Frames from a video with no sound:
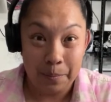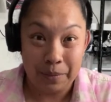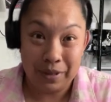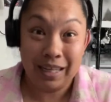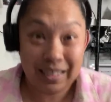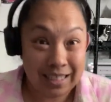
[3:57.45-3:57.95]

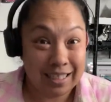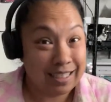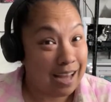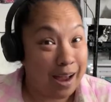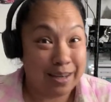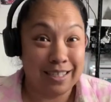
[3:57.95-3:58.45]
But
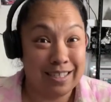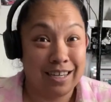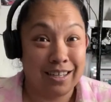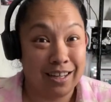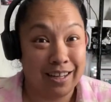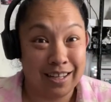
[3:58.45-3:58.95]
I just need
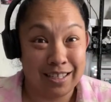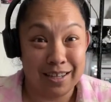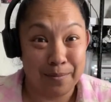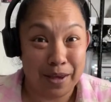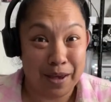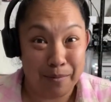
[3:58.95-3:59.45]
to clean this
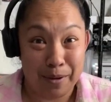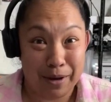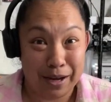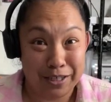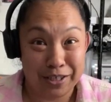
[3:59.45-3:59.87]
up and get my mind